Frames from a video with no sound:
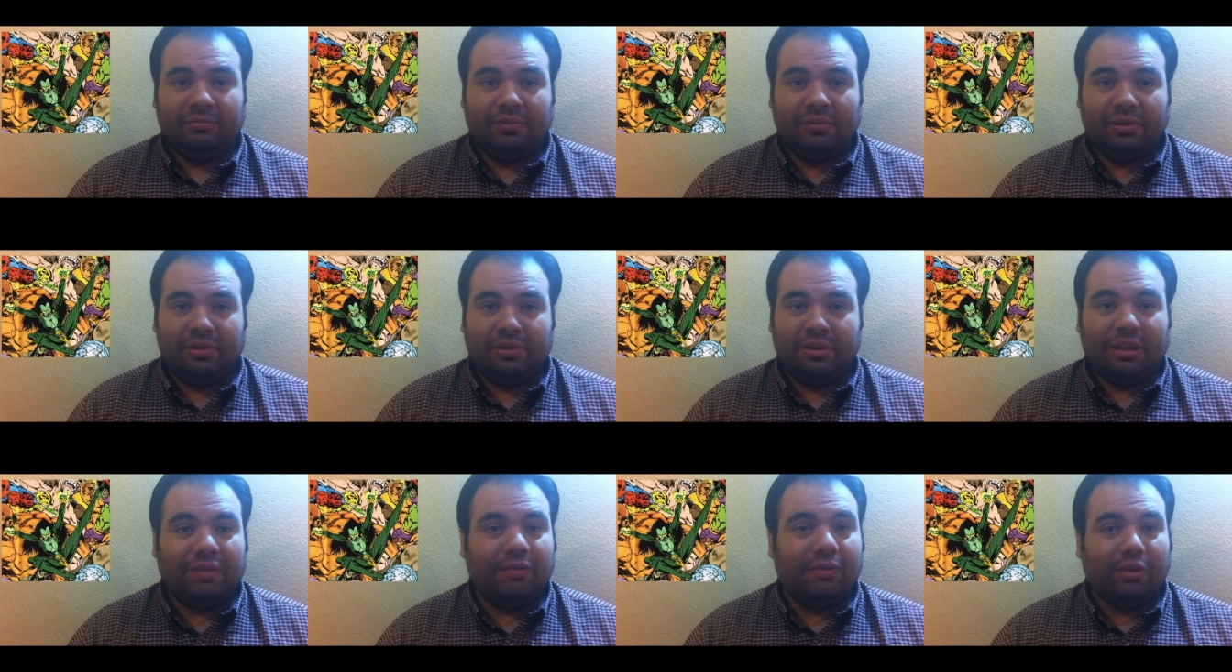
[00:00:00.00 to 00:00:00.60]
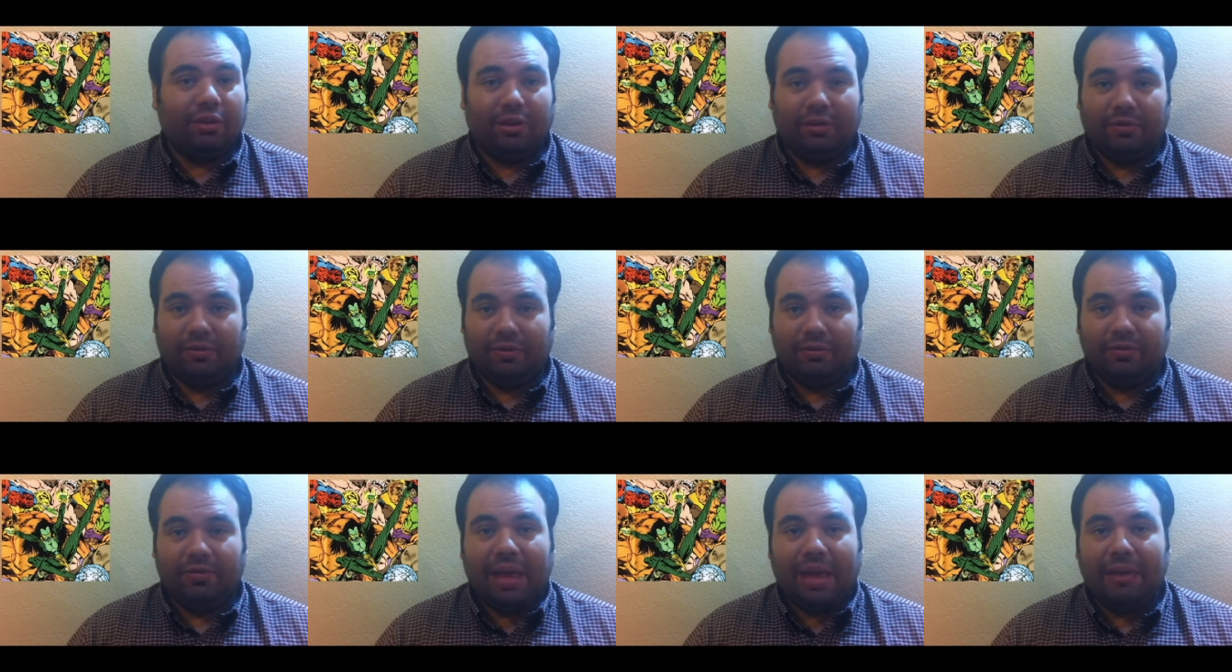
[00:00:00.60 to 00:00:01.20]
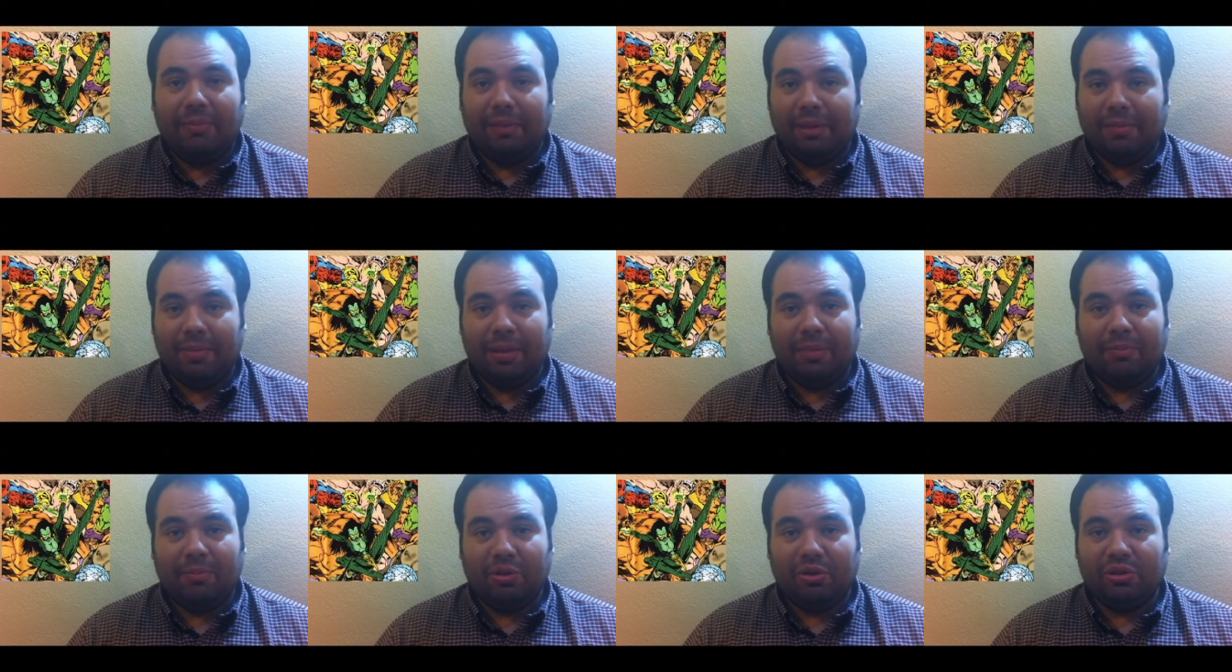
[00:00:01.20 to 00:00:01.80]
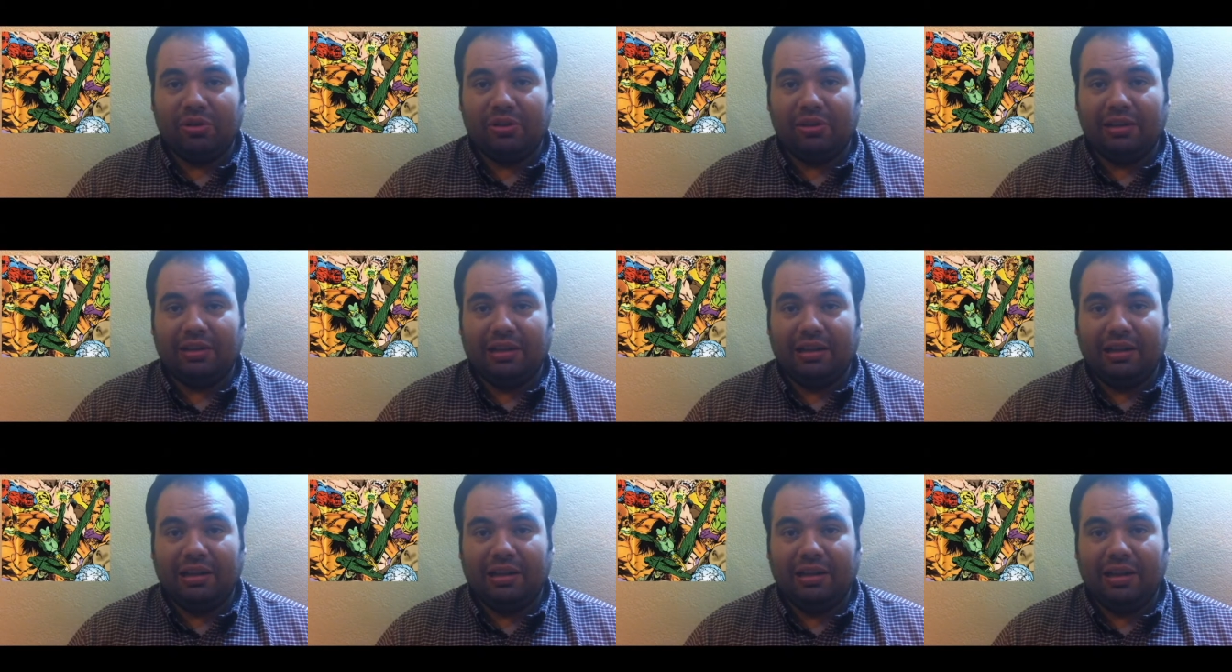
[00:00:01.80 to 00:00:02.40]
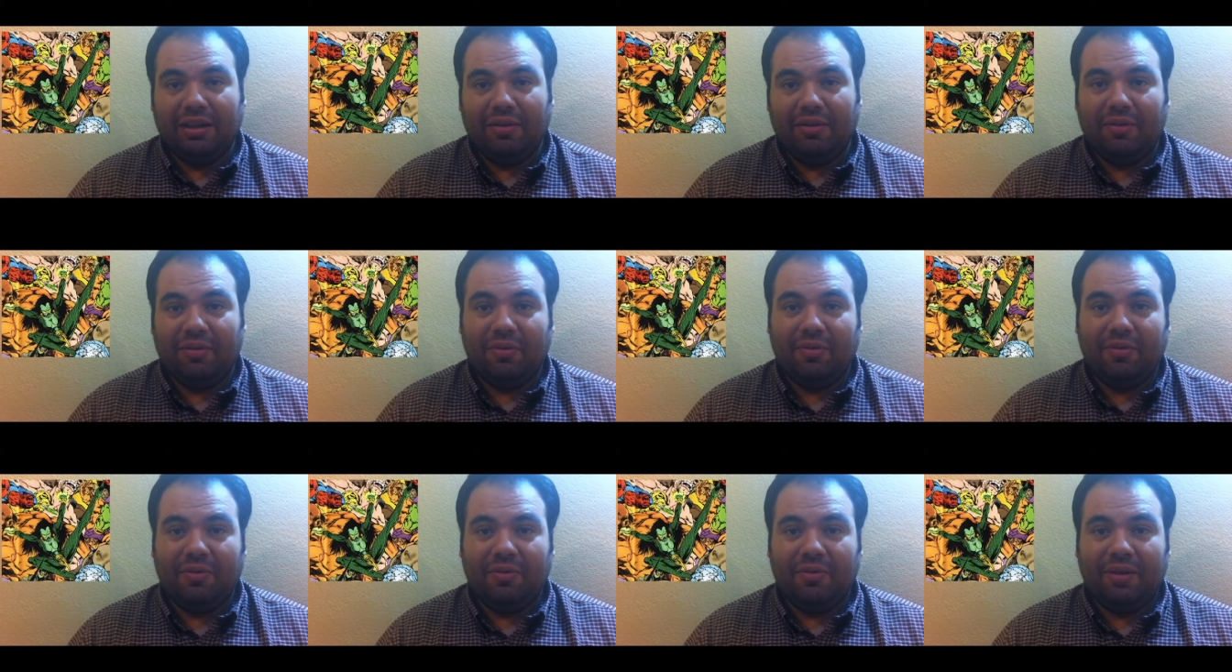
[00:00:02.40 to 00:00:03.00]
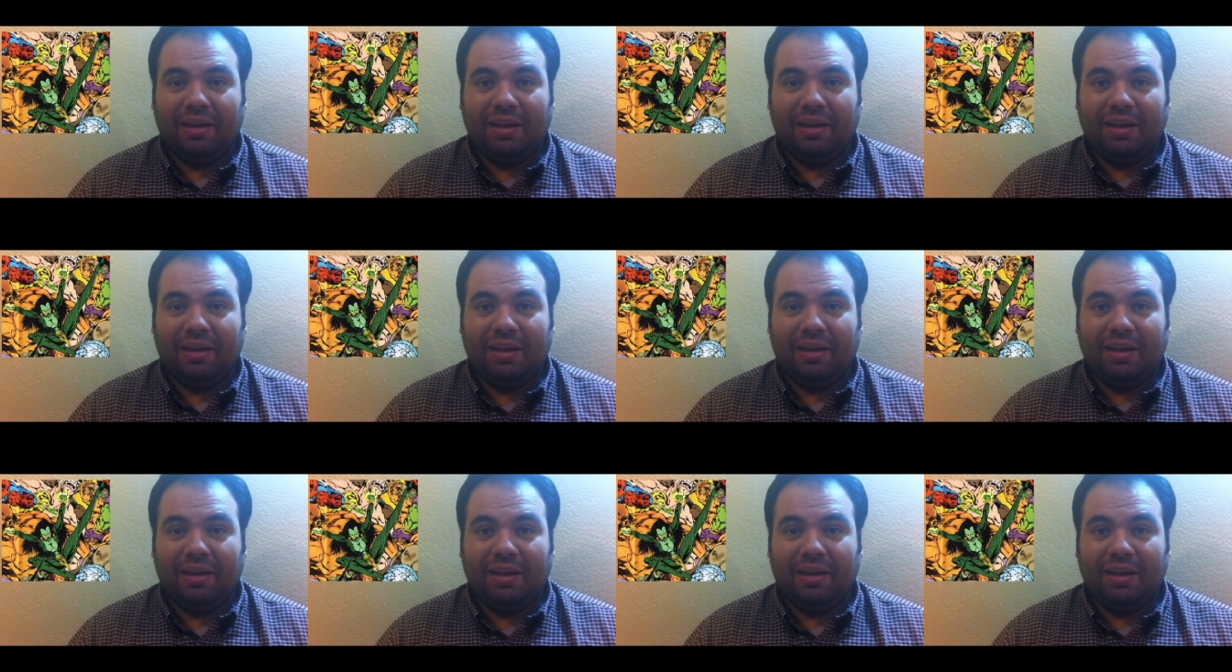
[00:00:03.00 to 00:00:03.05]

several family members uh, of